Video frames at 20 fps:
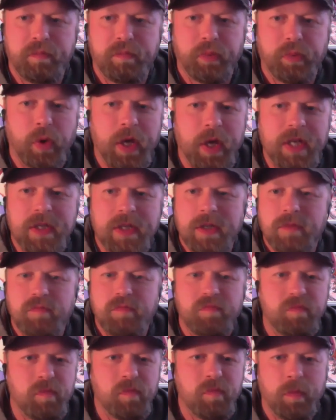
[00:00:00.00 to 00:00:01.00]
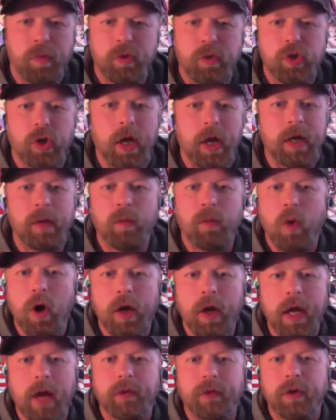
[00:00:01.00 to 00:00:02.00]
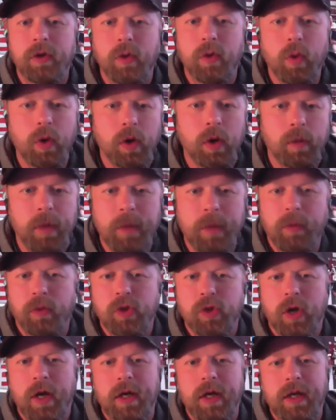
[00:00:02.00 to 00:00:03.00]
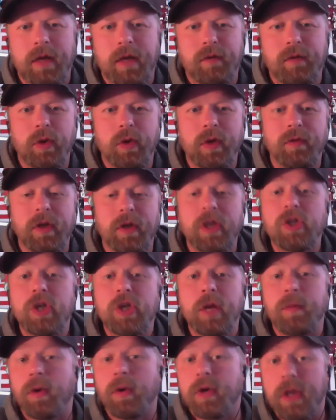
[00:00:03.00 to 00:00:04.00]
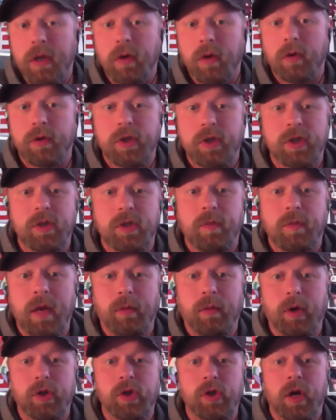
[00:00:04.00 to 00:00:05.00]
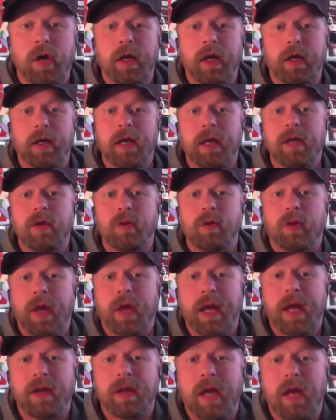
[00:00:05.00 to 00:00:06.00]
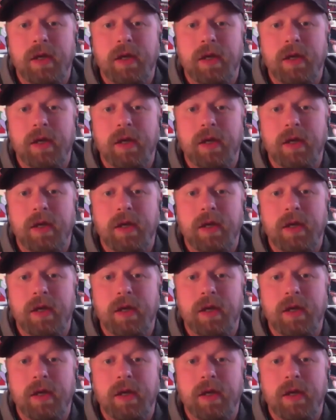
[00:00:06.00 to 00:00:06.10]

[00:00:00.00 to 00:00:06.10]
price, but trying to walk out the door, people trying to give you even a cheaper deal just to be able to try to get you land that